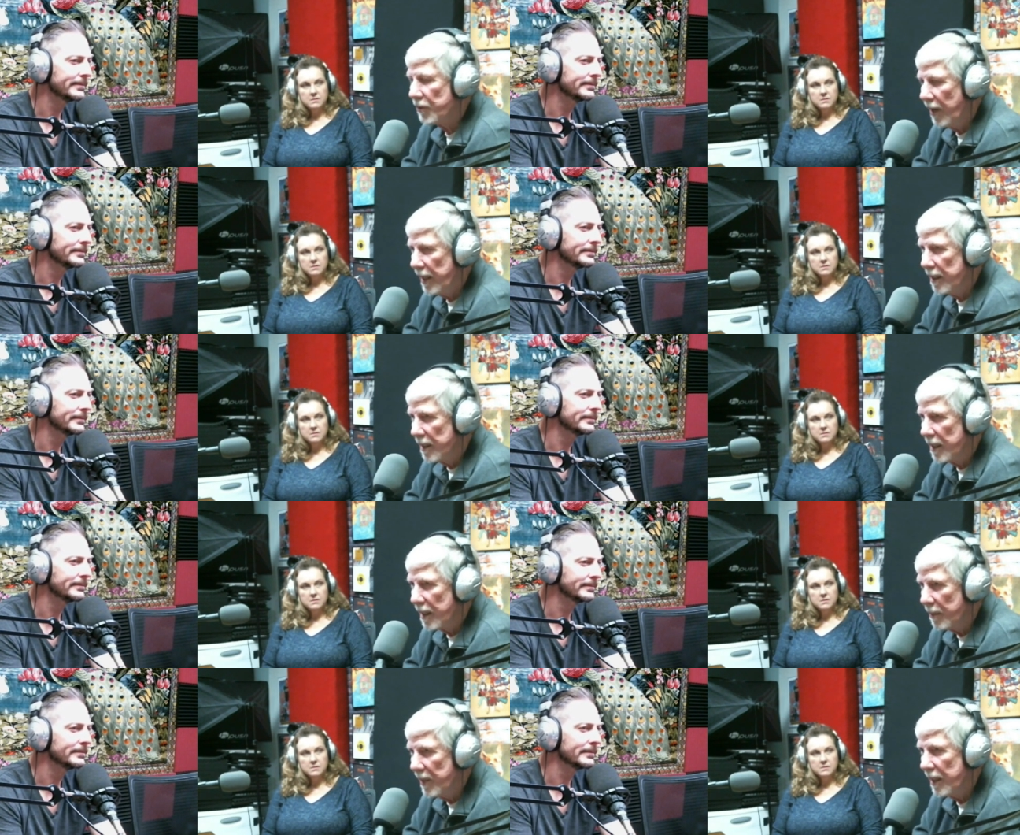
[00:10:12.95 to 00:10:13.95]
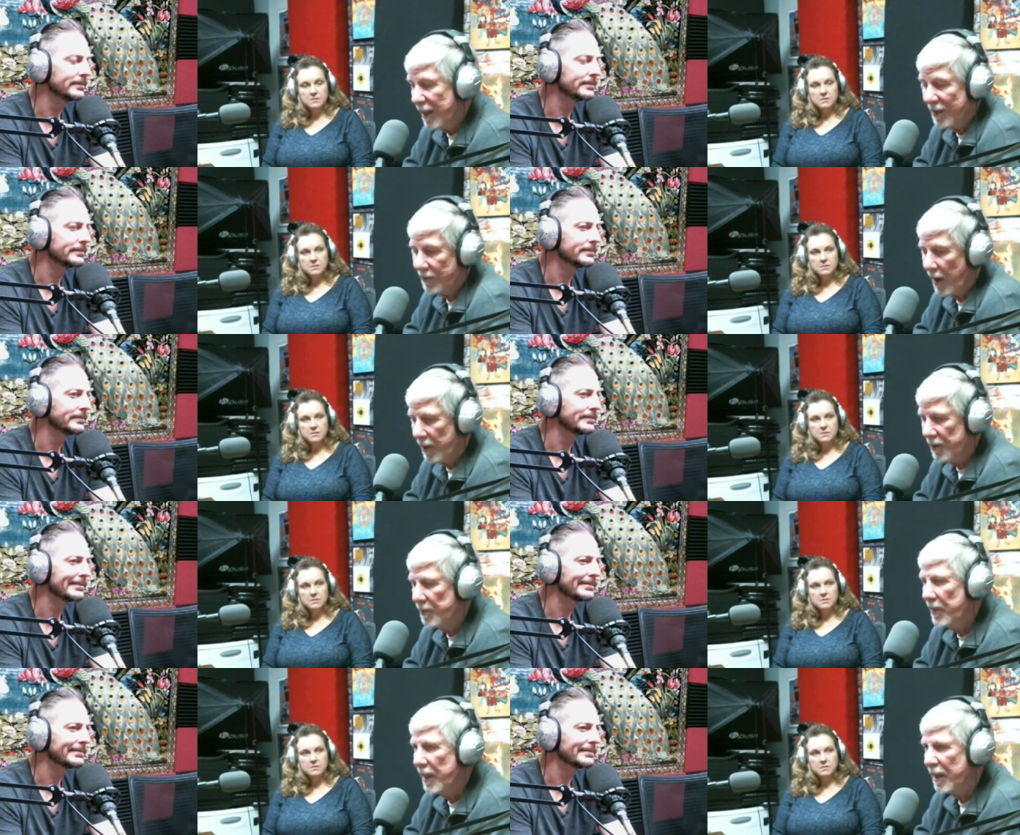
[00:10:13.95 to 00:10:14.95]
Speaker 1: great. I mean, as far as
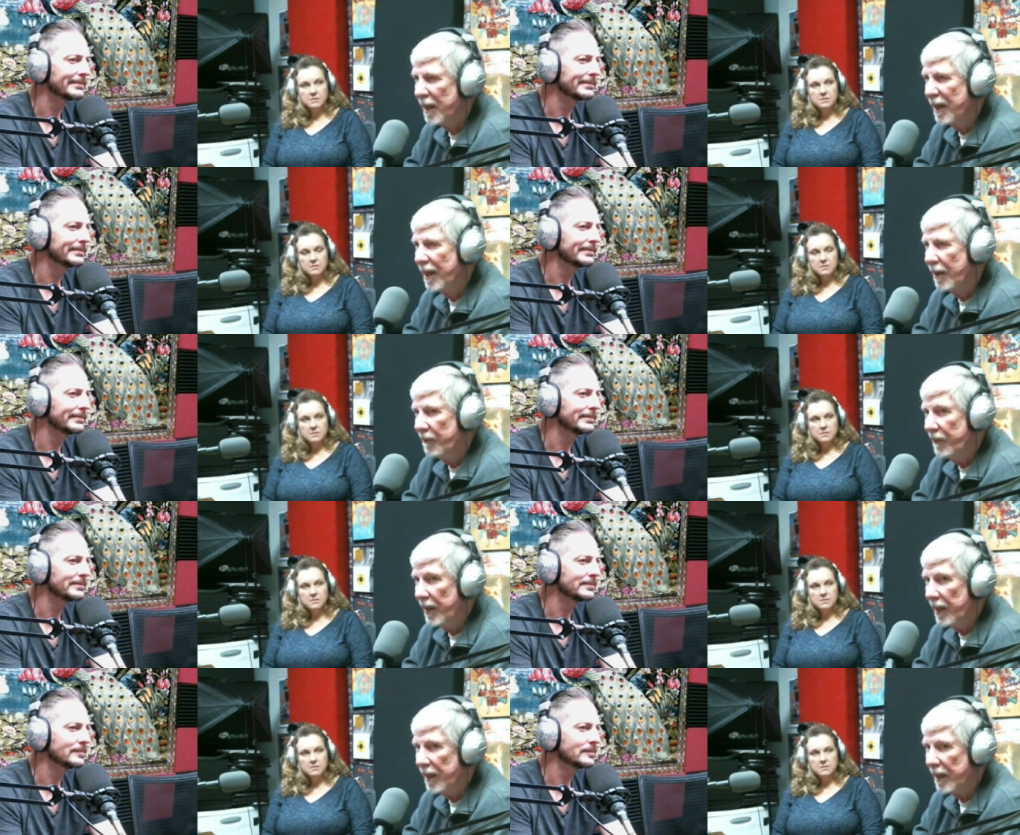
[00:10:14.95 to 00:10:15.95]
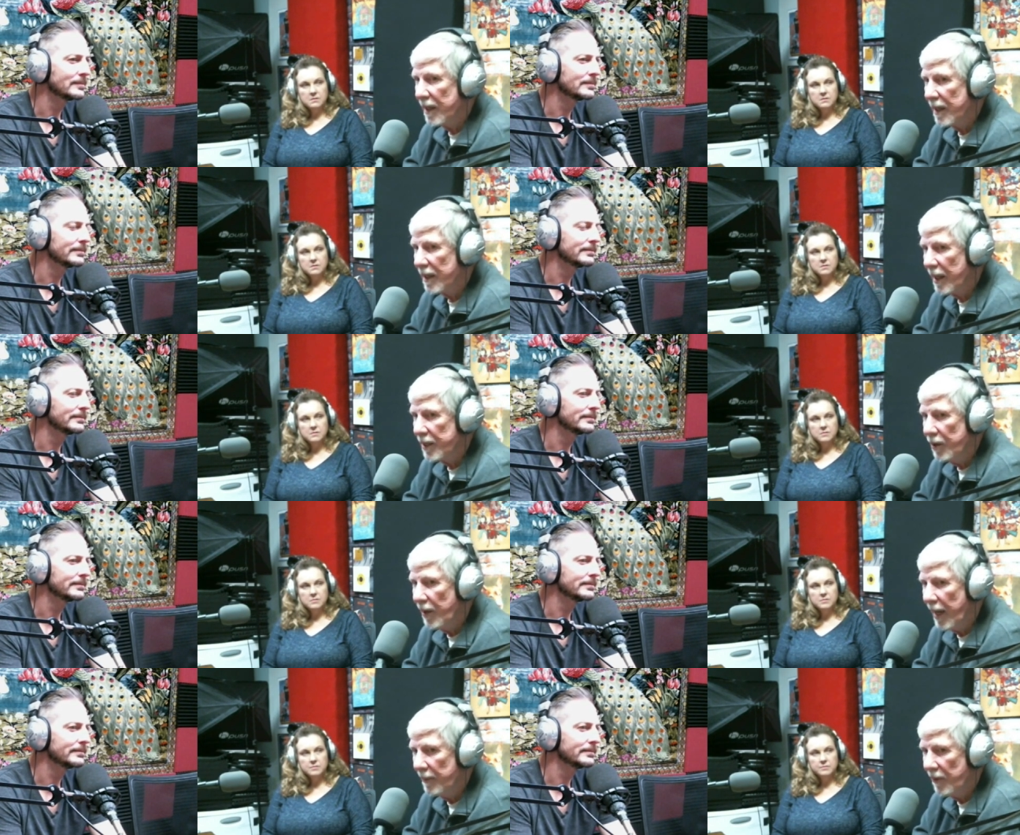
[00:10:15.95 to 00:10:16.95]
being, feeling like you
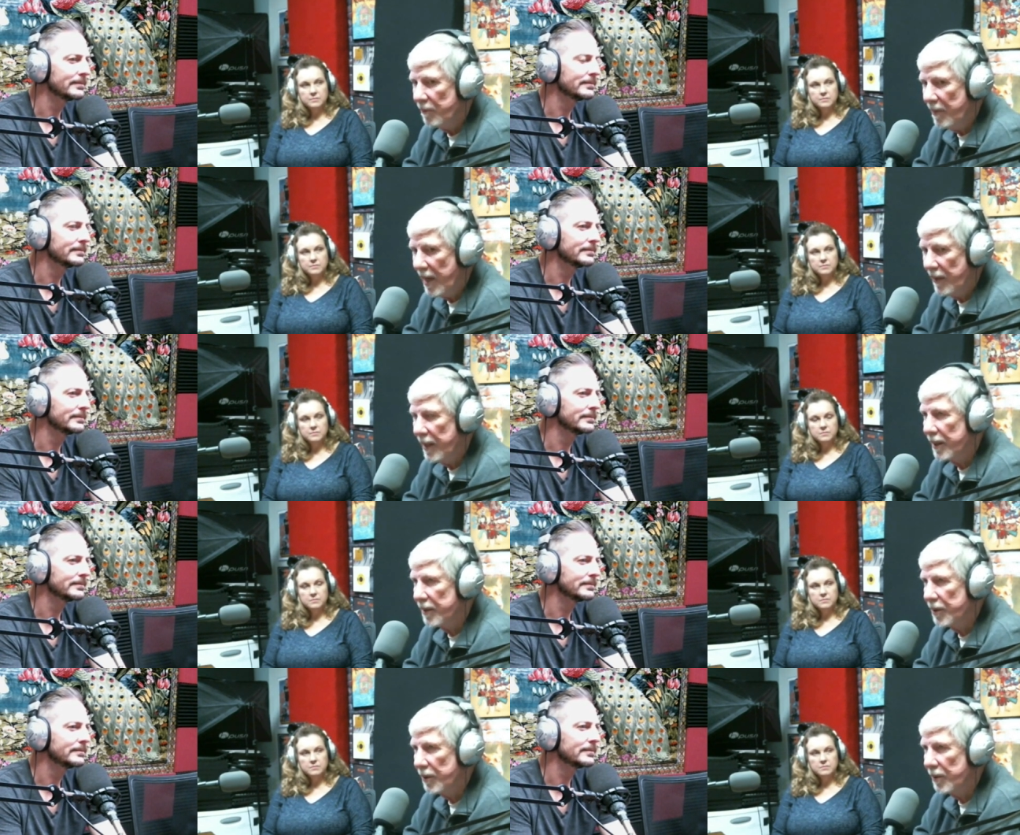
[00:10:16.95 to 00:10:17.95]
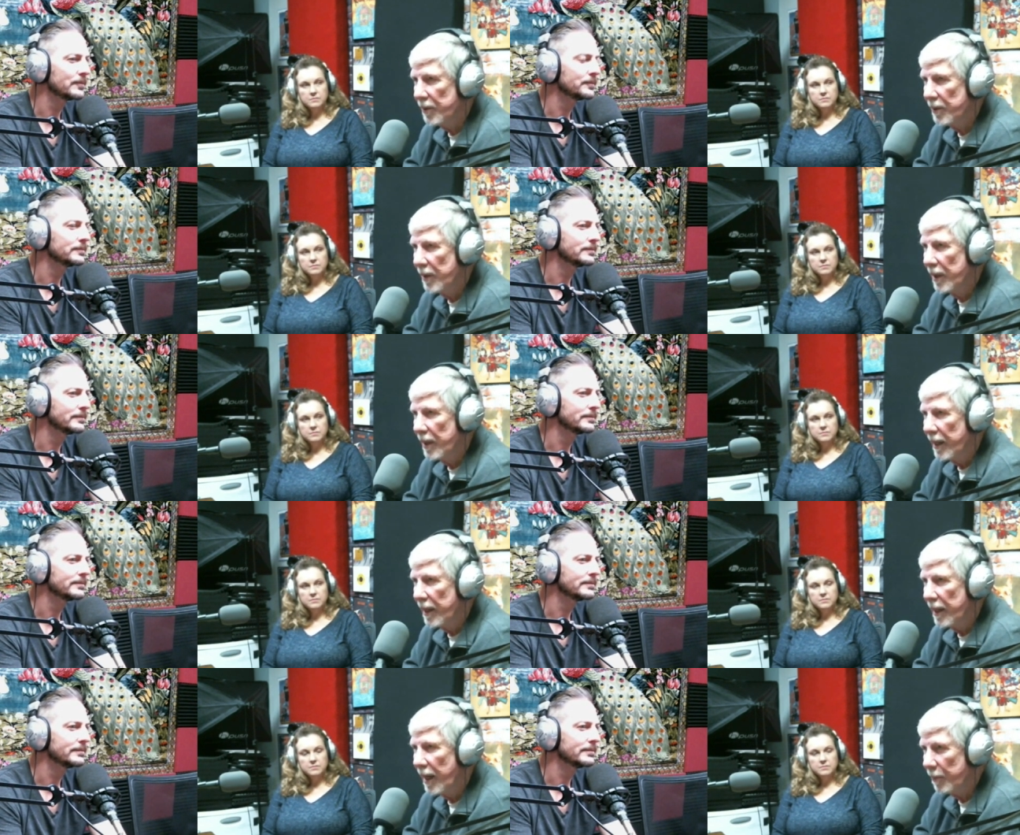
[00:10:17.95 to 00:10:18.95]
have enough men there to
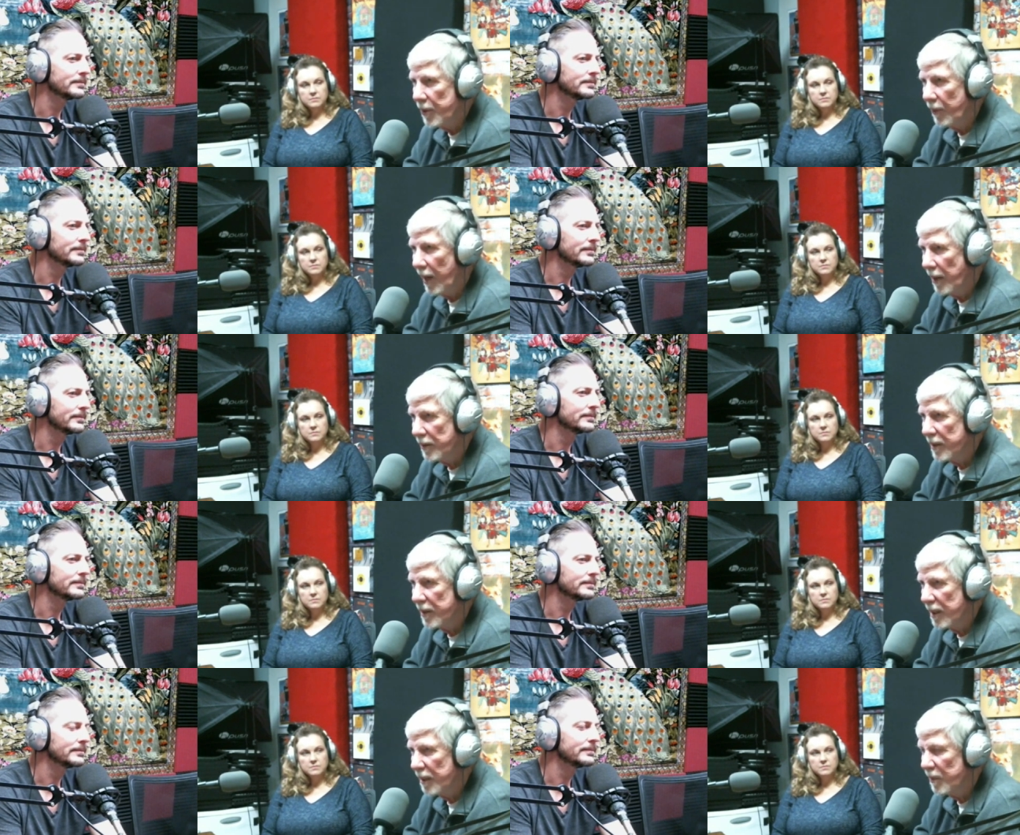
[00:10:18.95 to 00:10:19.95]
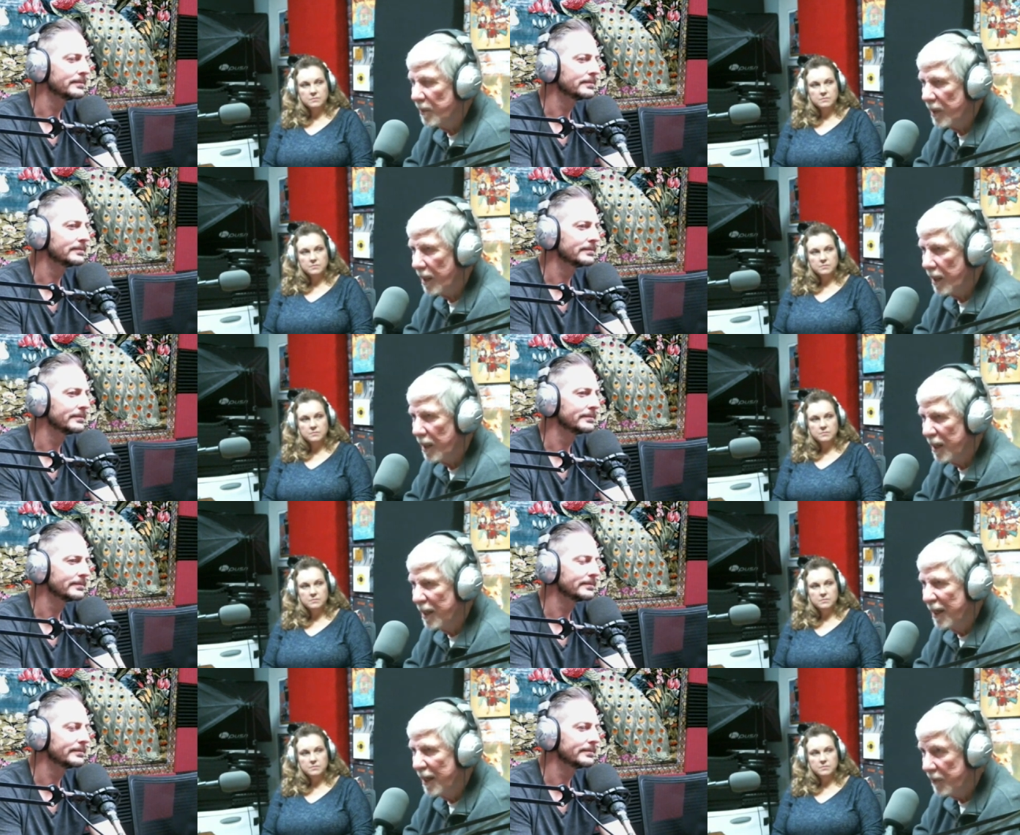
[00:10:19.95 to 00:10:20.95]
help you out, uh,
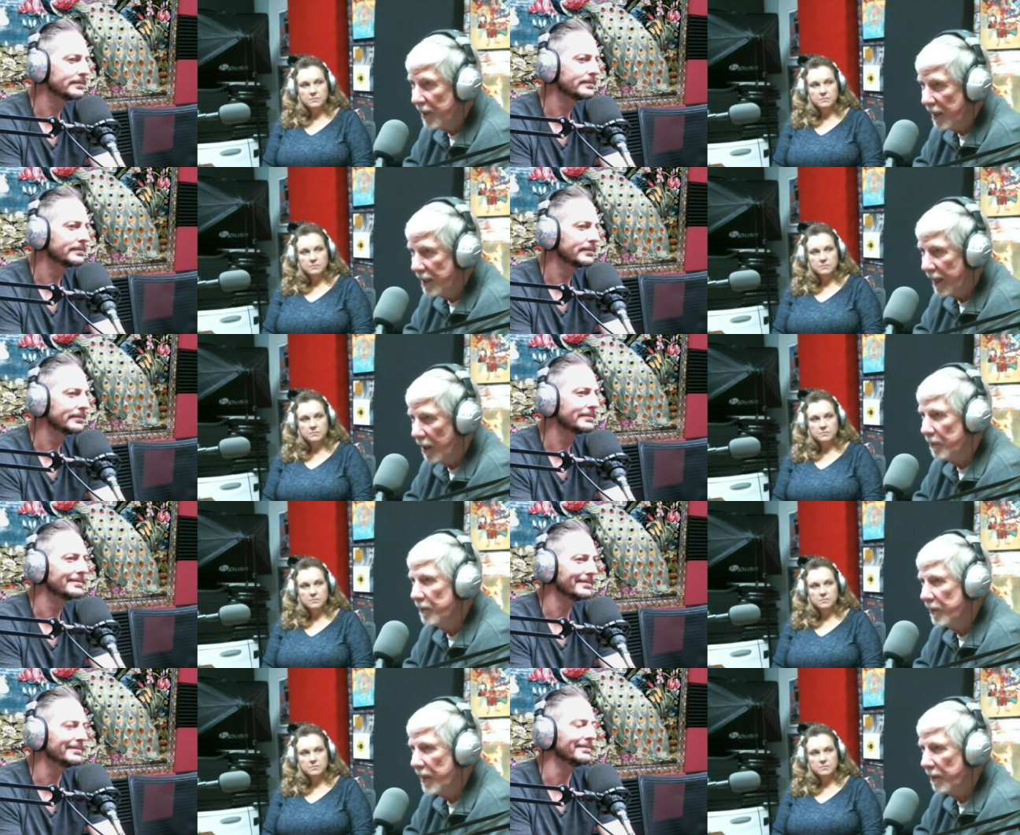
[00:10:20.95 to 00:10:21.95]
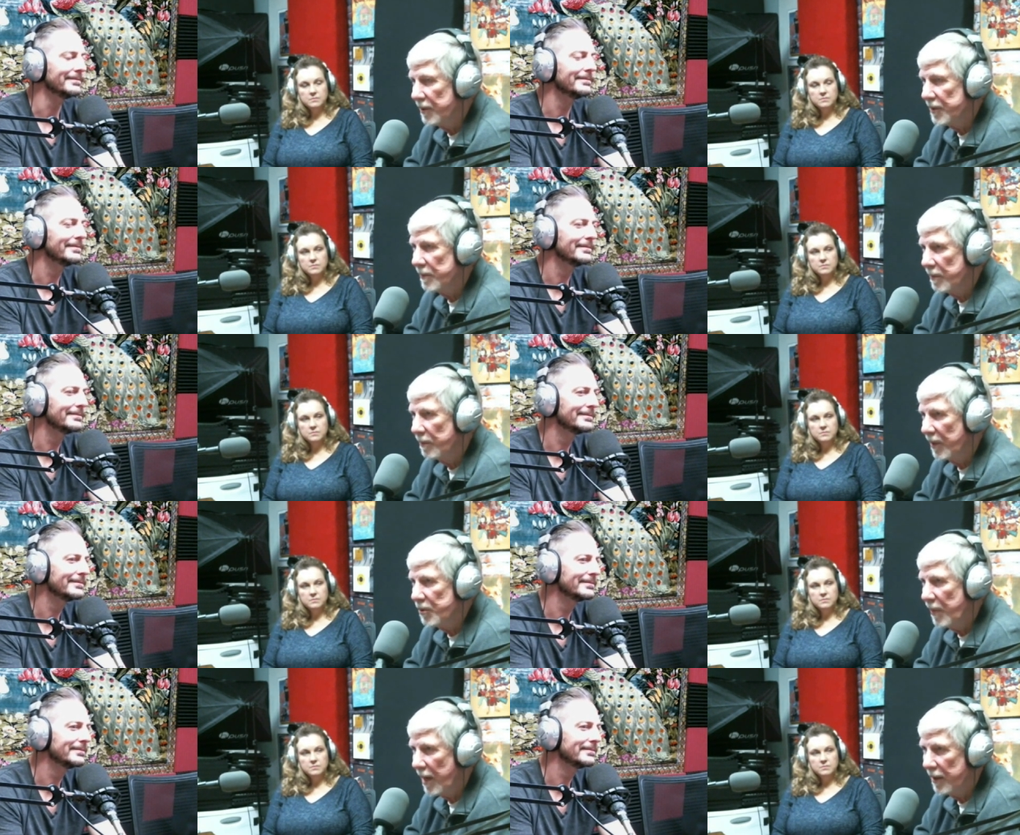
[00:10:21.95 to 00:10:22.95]
if you need the help, that was
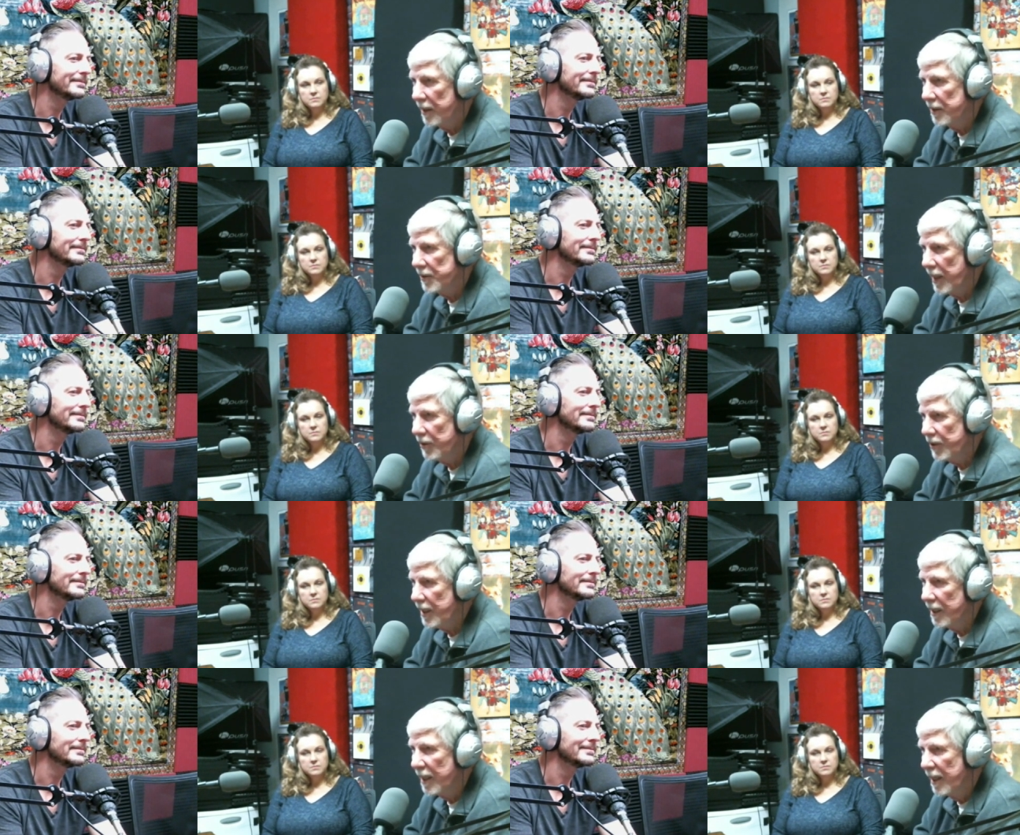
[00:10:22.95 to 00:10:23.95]
much better than saying, gee,